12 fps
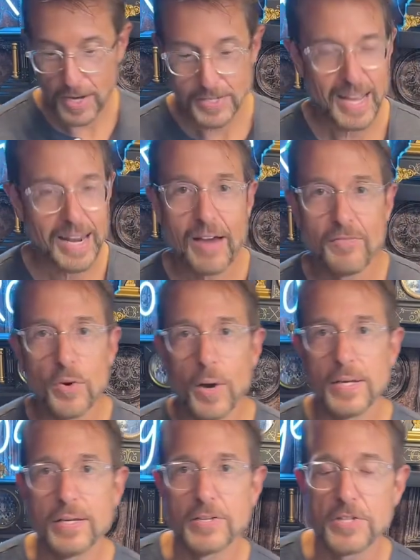I have no
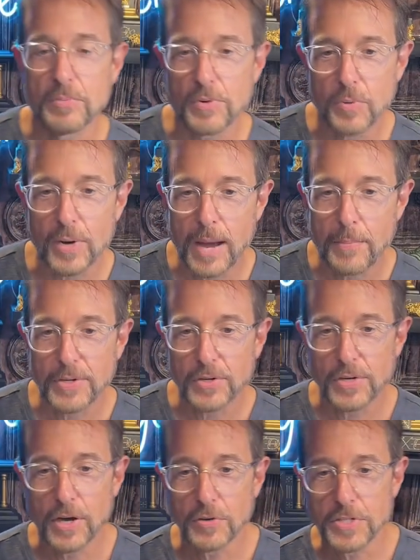idea, Chipper, what happened to your
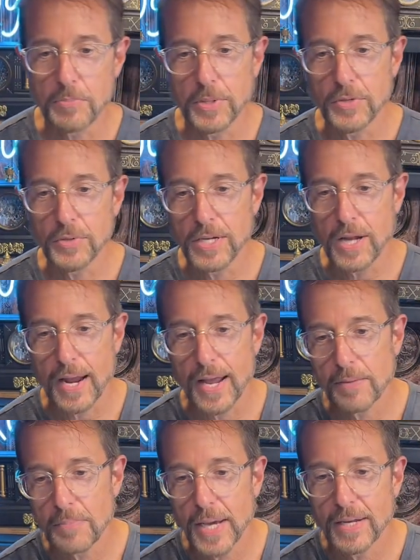ghost, but you did not hand
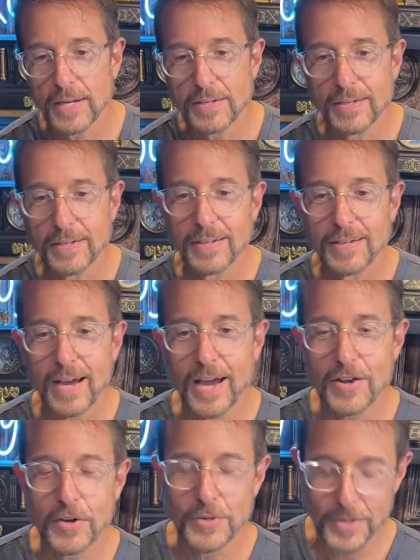paint it. I know
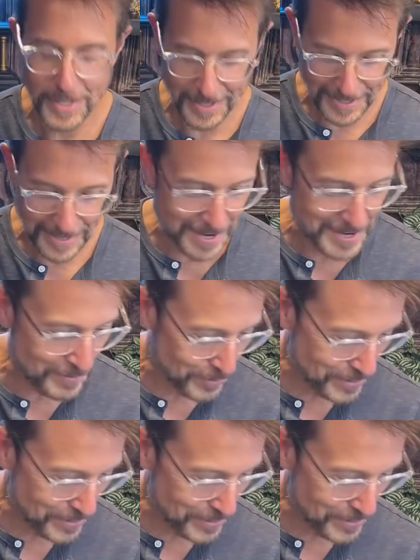you didn't. It was